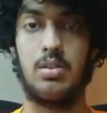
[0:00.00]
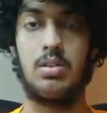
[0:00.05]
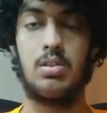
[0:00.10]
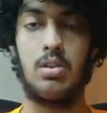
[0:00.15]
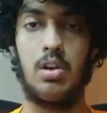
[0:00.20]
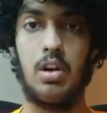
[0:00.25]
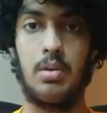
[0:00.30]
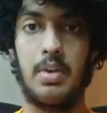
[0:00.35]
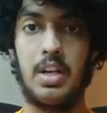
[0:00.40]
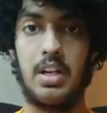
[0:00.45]

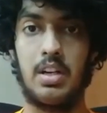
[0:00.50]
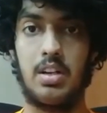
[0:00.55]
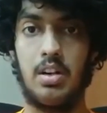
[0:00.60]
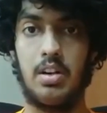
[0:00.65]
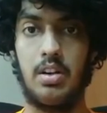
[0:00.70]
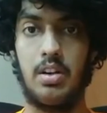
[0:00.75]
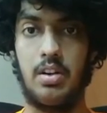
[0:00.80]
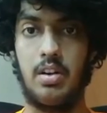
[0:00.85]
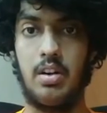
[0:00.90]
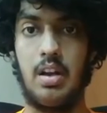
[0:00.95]
Throughout my
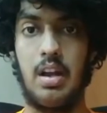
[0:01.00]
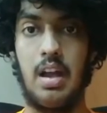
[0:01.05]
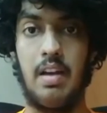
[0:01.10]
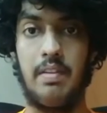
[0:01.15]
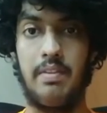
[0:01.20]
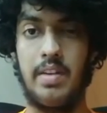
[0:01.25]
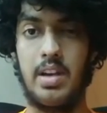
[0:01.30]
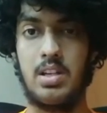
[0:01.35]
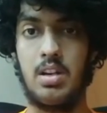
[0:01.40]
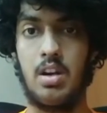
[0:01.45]
career,
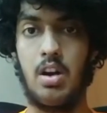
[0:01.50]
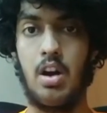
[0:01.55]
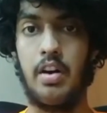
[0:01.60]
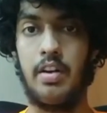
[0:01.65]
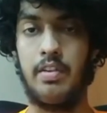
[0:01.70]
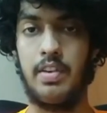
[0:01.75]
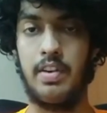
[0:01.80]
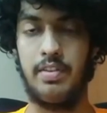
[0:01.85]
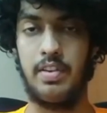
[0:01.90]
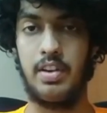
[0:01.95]
I faced a lot
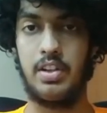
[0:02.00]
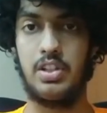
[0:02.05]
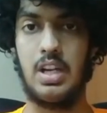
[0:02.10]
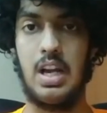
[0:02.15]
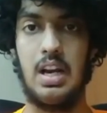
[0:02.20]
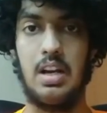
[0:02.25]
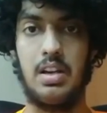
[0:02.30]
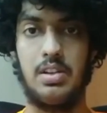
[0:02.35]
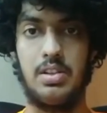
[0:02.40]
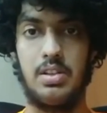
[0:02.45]
of different
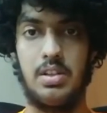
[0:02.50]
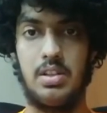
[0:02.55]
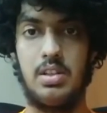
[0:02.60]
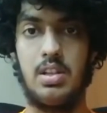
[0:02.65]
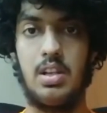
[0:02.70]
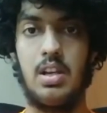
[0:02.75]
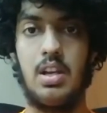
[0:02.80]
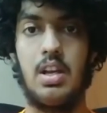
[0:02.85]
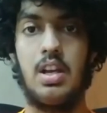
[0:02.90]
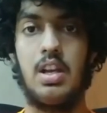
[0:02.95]
challenges,